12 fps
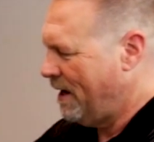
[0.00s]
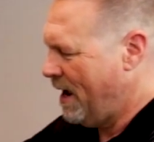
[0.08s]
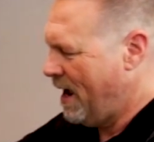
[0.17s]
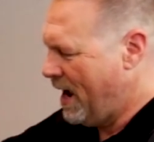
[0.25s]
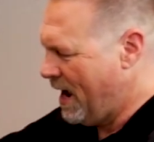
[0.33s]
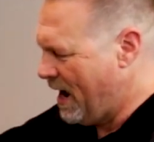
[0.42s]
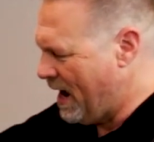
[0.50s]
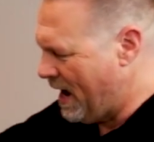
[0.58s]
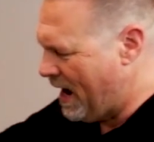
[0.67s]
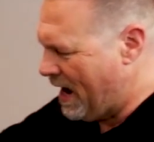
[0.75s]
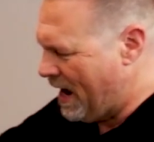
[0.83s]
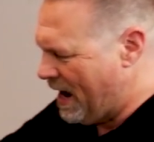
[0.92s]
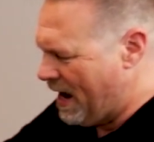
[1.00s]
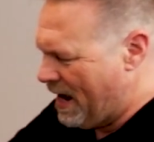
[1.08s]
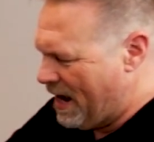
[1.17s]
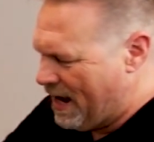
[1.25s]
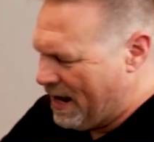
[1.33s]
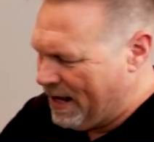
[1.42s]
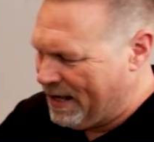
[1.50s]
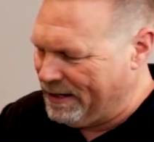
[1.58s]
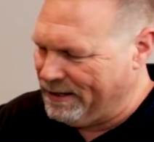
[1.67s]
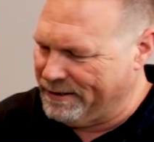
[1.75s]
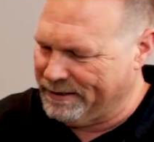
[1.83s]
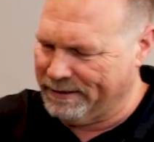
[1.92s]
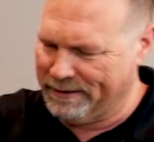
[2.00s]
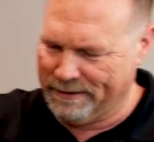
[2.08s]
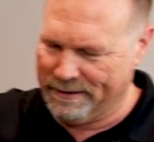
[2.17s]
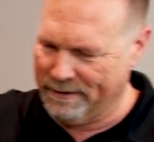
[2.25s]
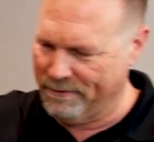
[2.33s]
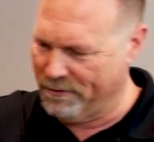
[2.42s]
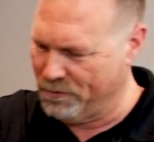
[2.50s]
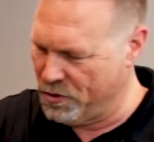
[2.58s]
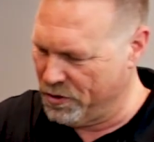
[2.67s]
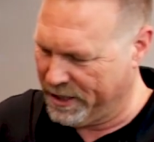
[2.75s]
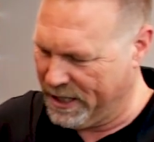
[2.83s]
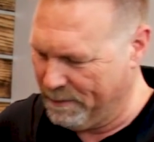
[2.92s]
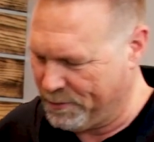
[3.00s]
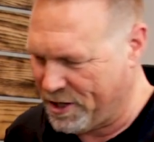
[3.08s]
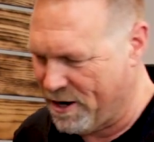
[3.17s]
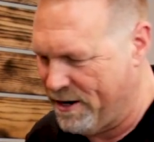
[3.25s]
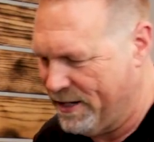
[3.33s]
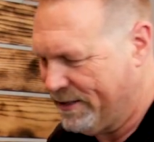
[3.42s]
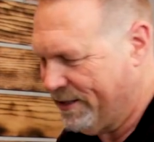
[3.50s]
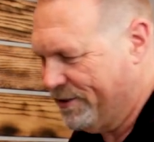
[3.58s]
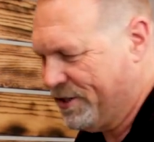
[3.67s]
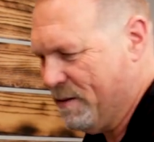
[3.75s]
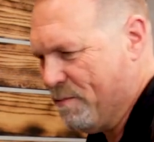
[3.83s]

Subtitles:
And we'll keep turning until she